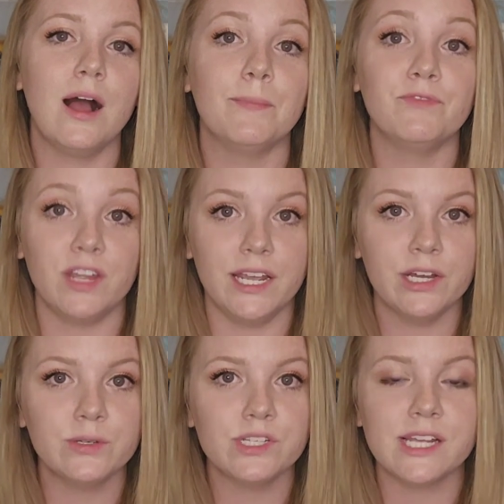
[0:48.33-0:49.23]

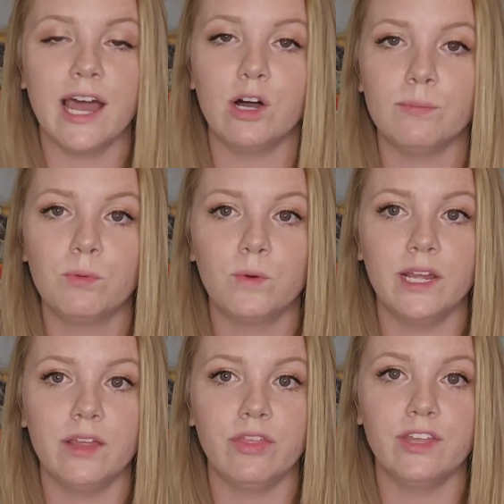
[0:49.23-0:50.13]
videos to help
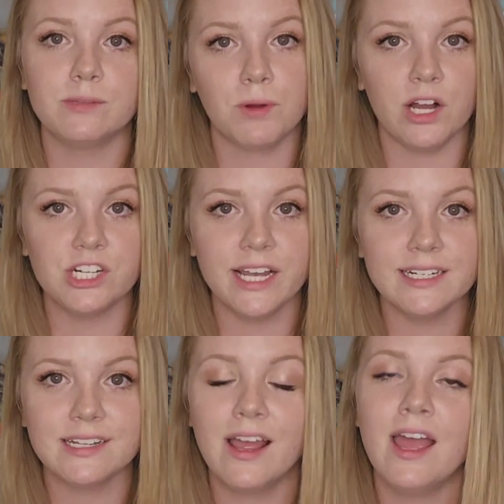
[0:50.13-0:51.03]
with this
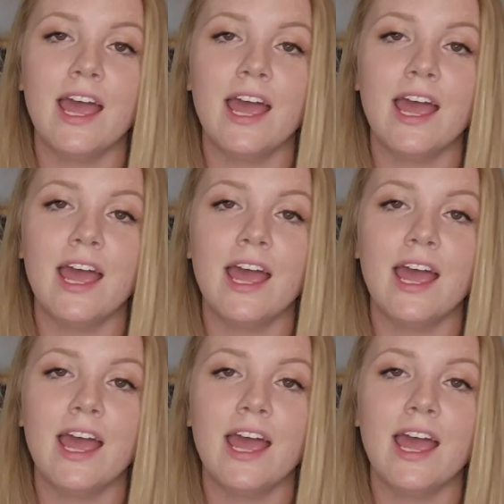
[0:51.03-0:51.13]
project.